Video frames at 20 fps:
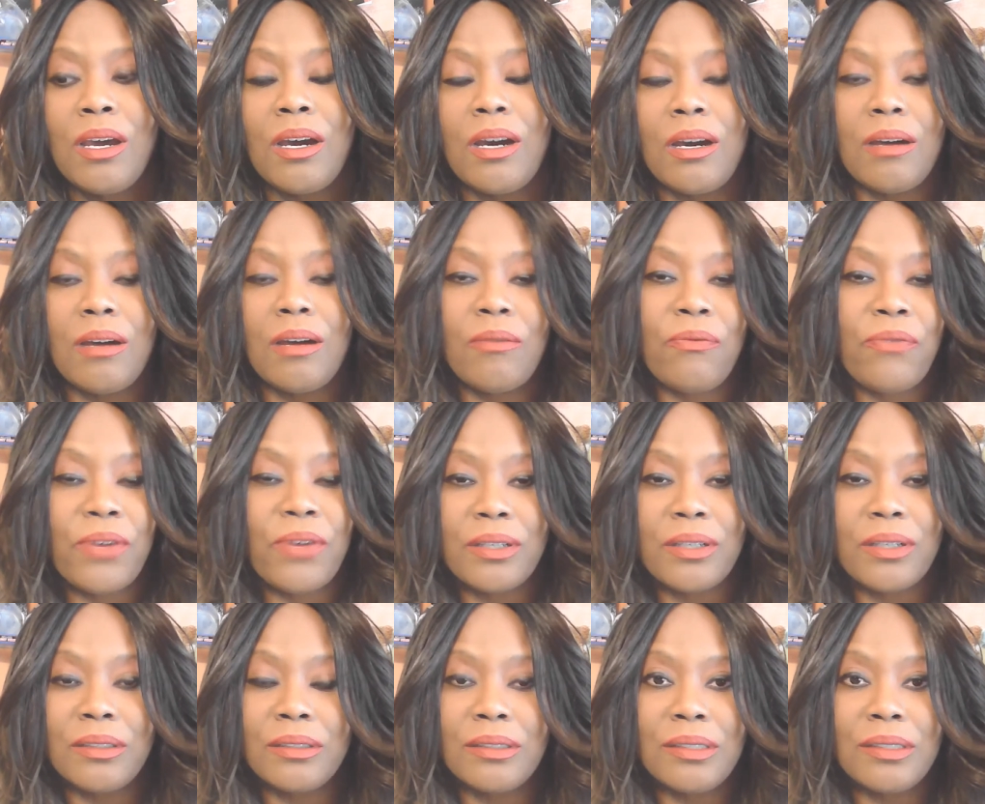Up
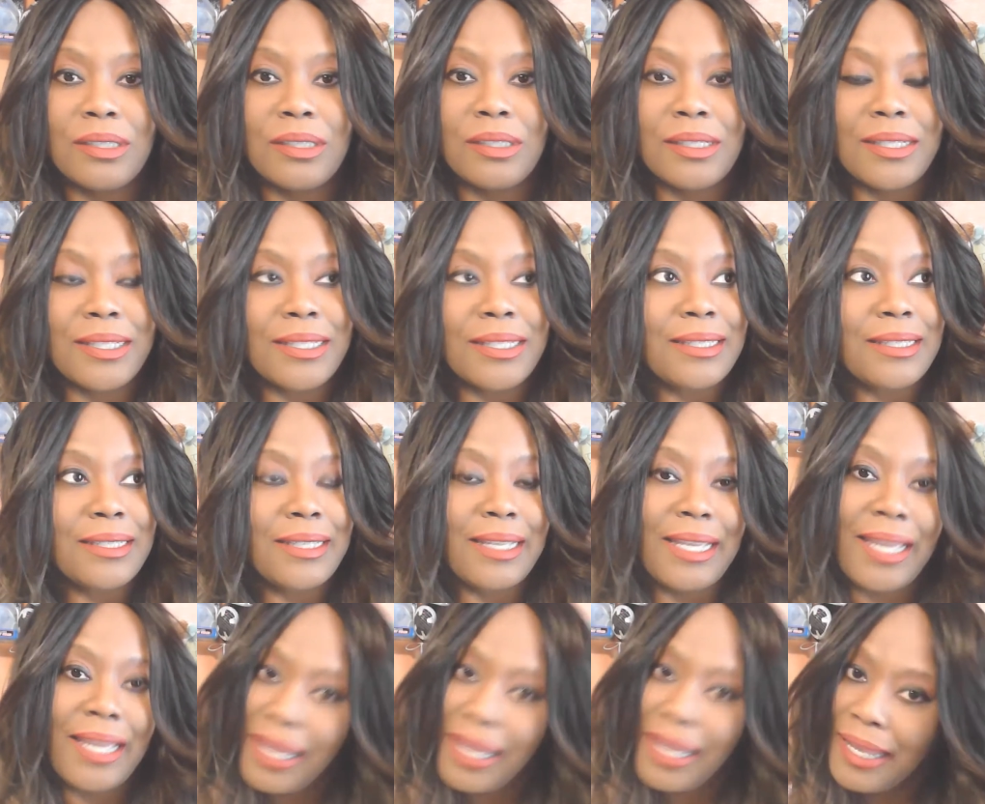first is
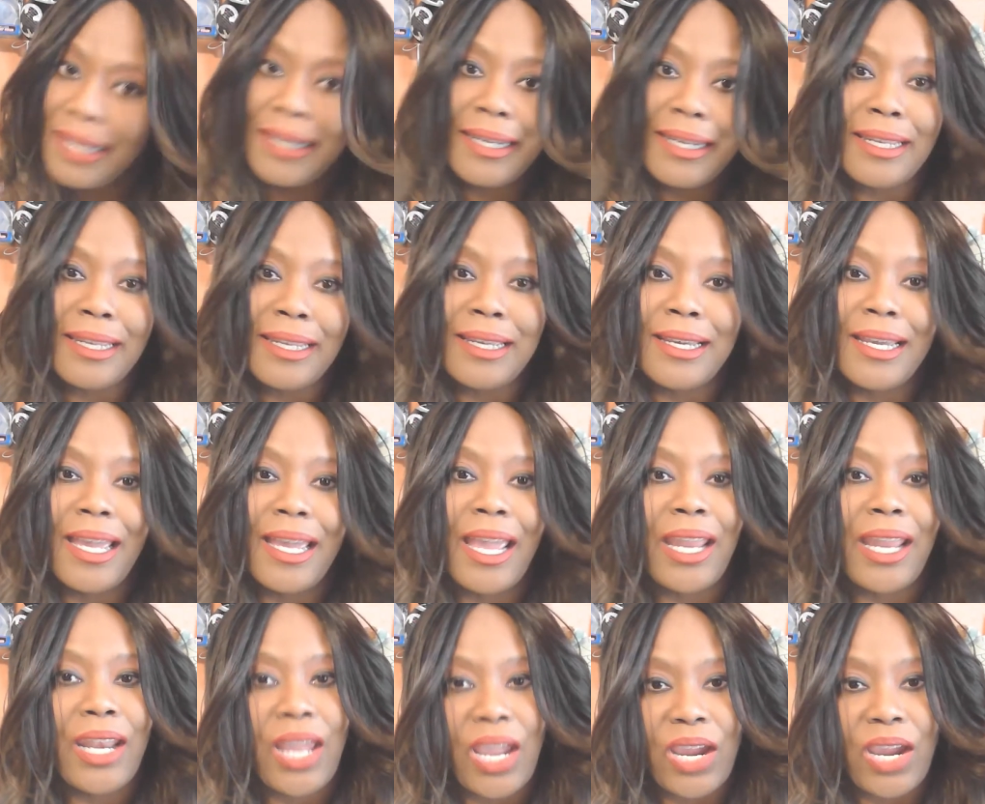India
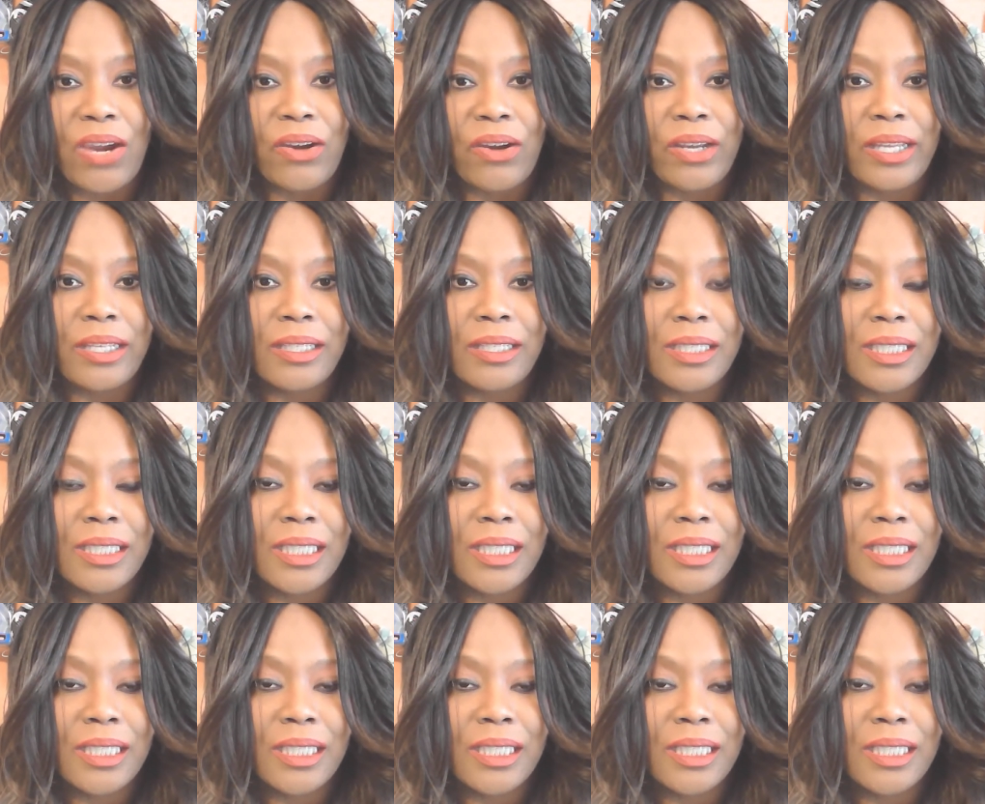and Harry.